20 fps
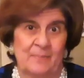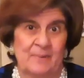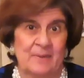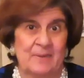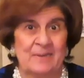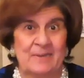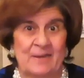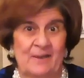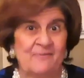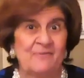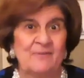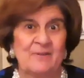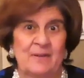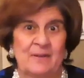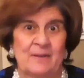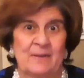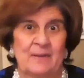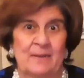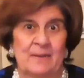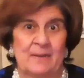but
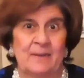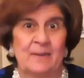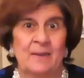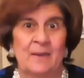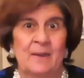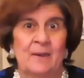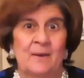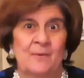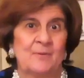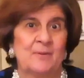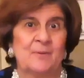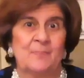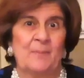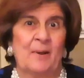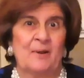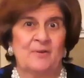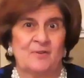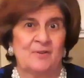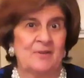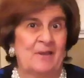definitely was
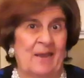much